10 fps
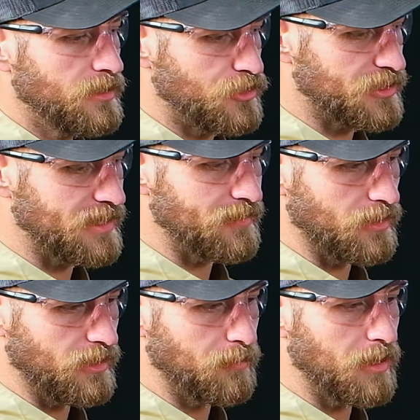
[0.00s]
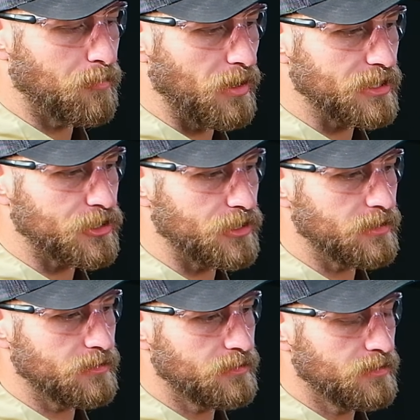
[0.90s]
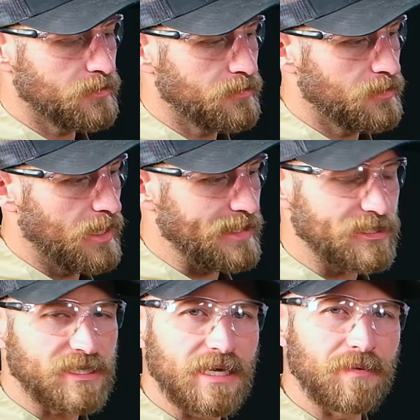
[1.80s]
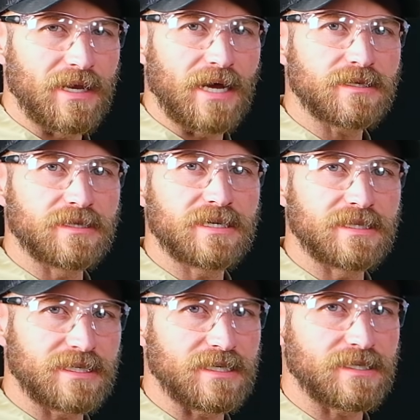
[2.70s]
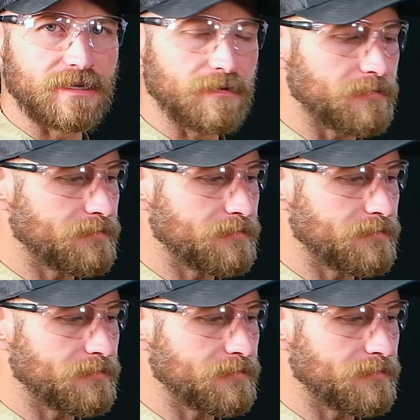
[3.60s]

Just give it a little bit of pressure and just keep it nice and consistent.